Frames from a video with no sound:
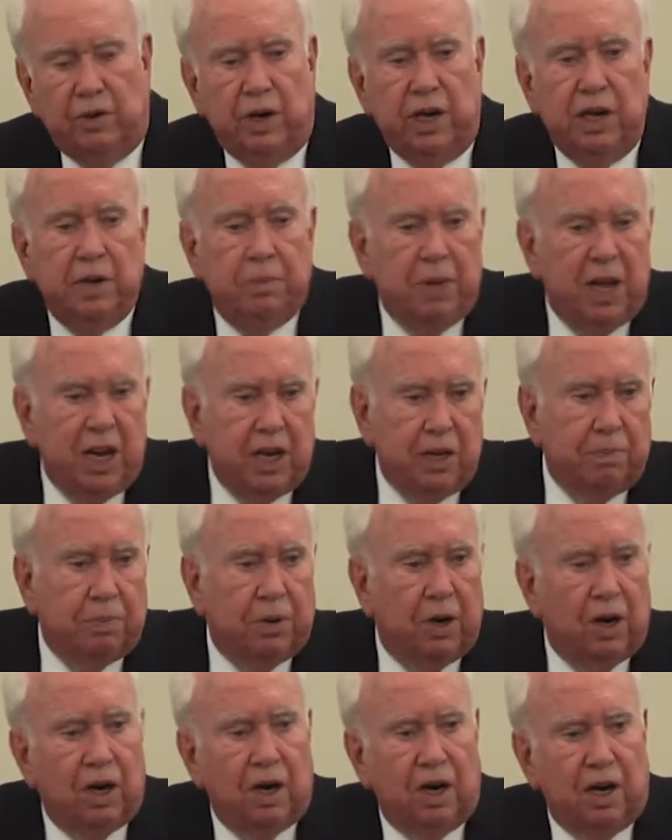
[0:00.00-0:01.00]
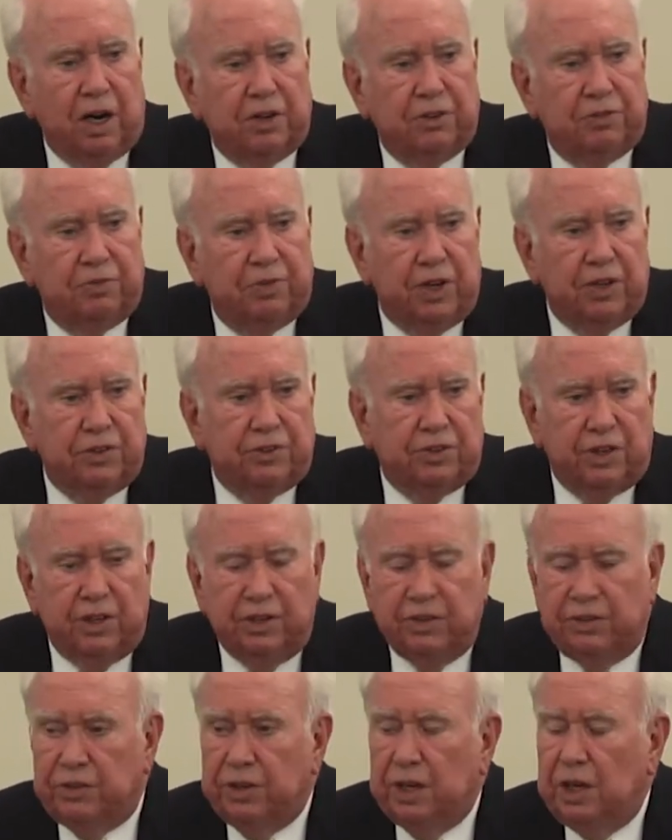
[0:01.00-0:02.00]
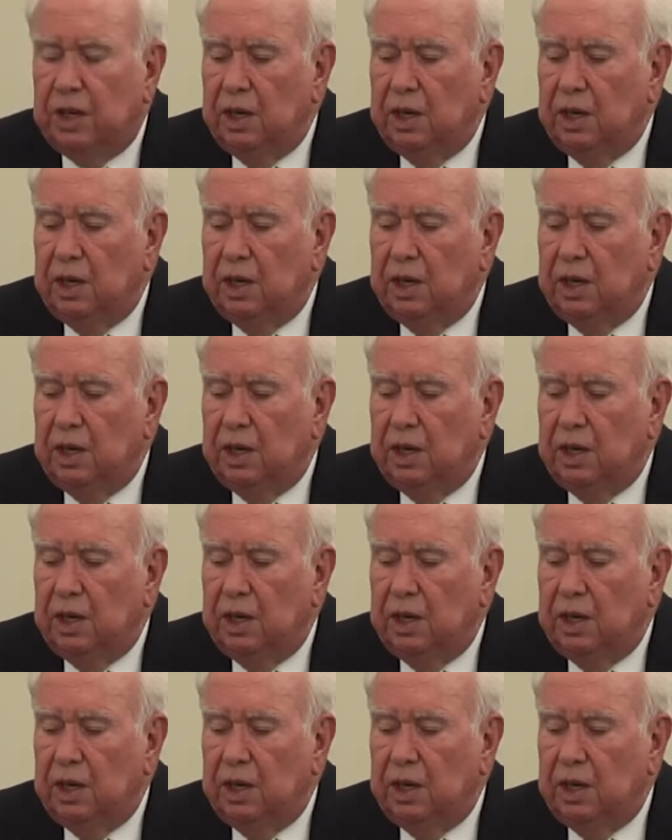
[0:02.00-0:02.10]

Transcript: In many parks, for instance,